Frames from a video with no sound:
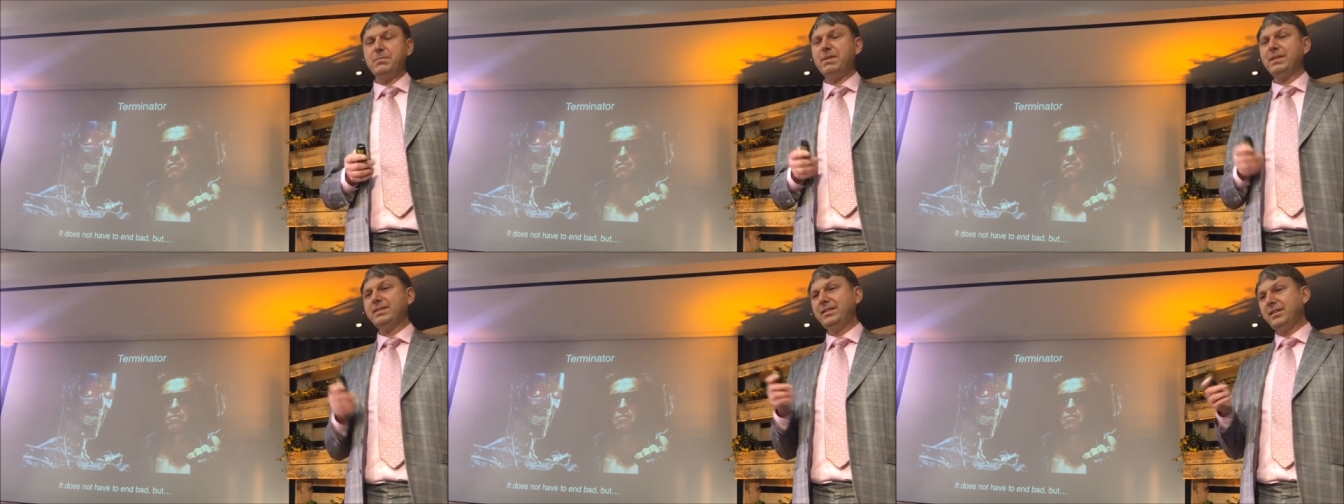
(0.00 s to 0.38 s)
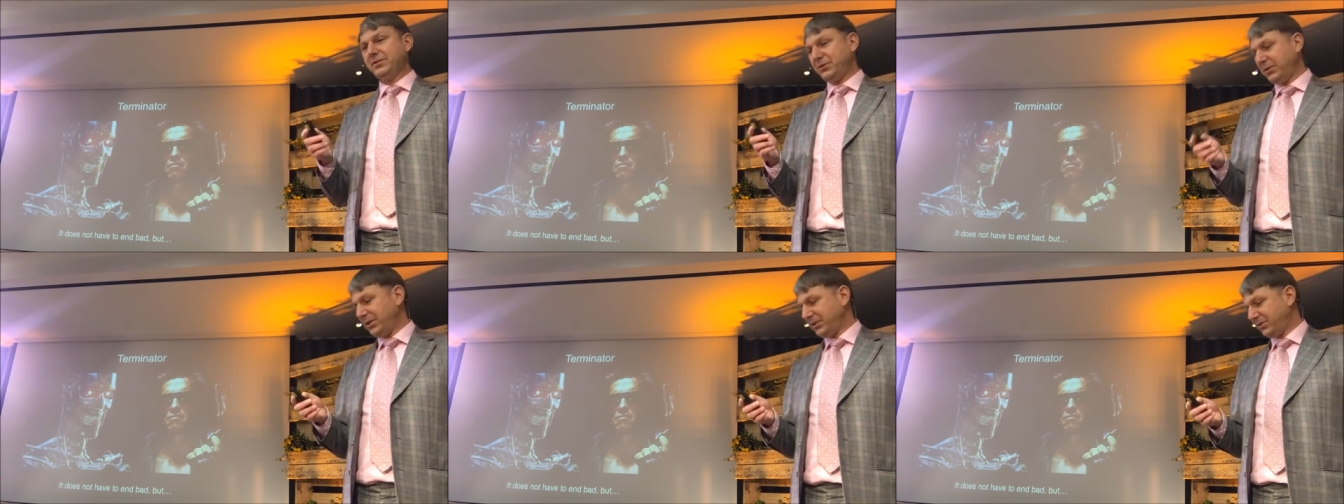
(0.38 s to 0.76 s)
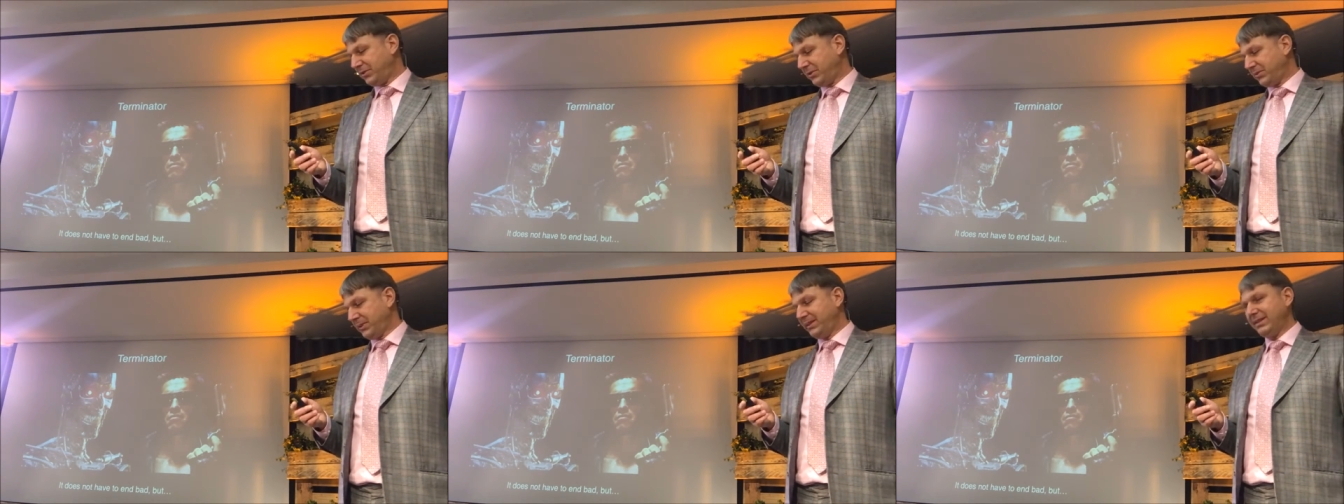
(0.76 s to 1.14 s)
but he's
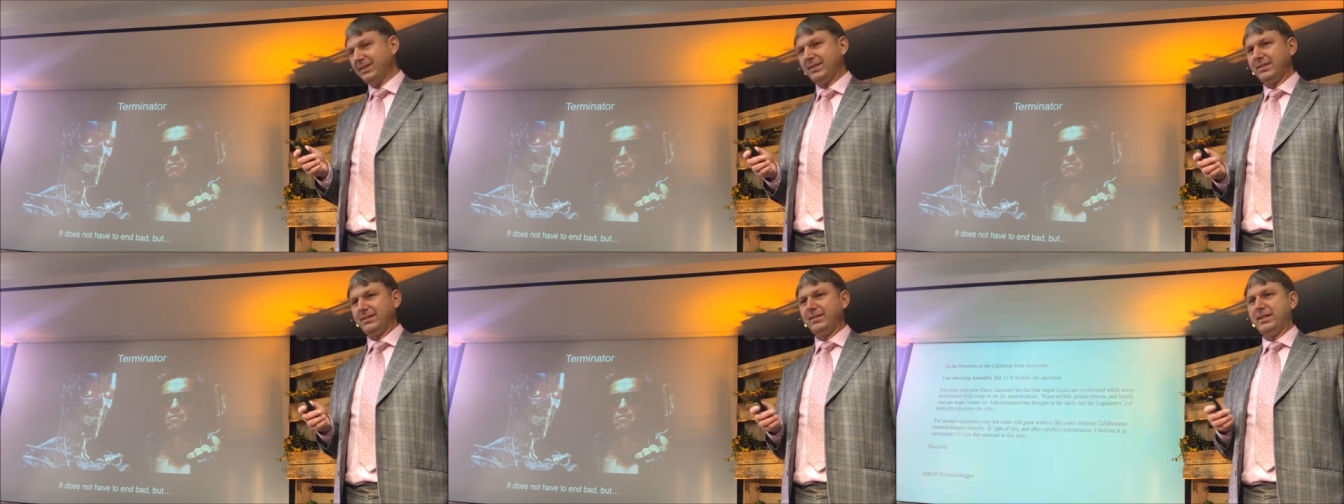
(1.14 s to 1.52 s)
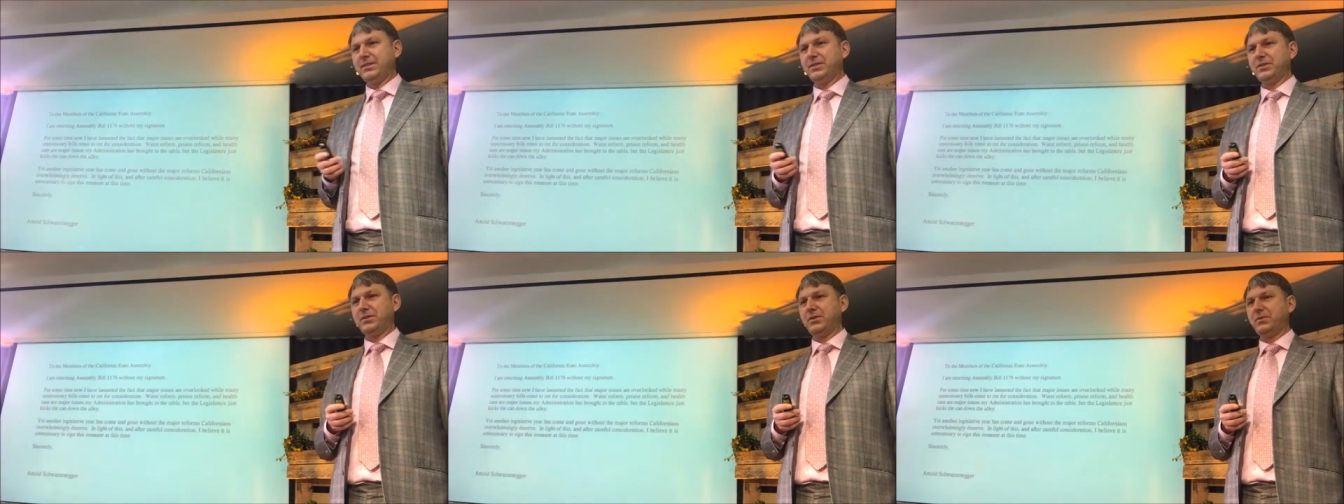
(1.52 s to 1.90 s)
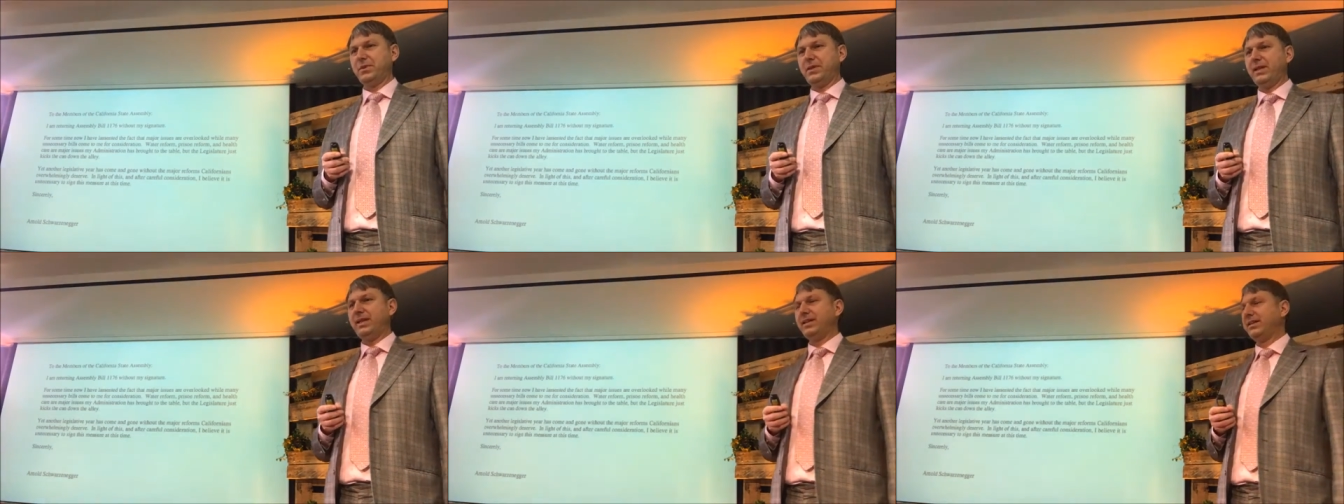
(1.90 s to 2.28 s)
also written this letter
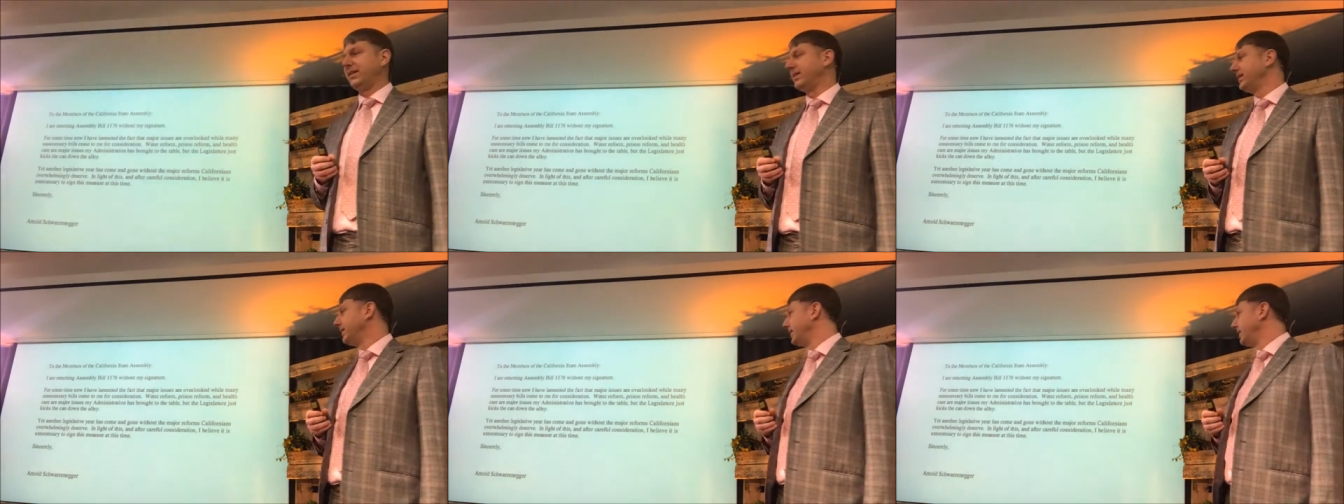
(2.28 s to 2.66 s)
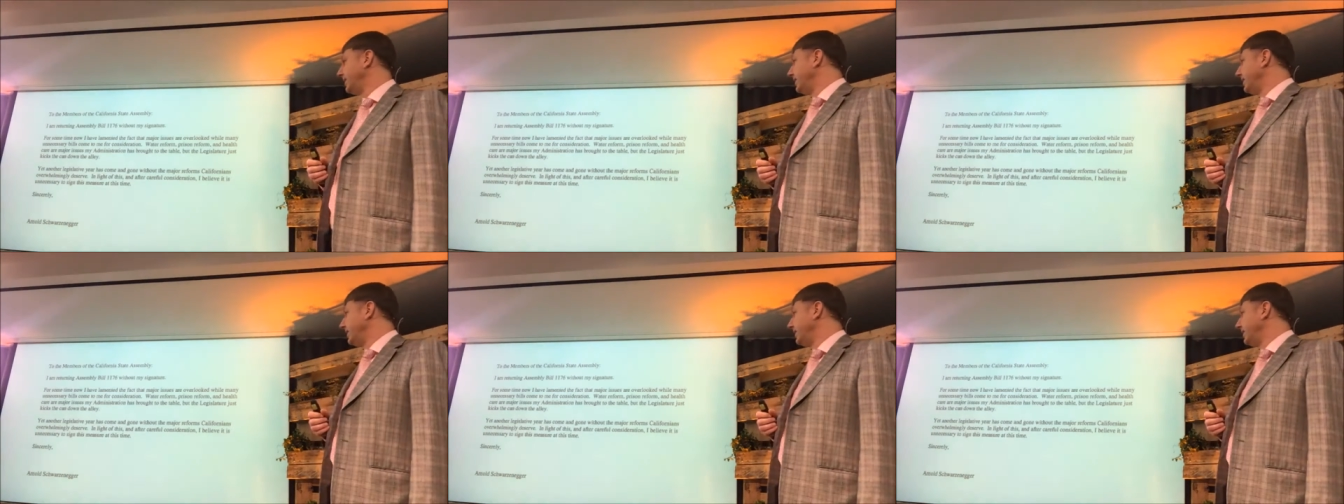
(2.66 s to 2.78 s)
over here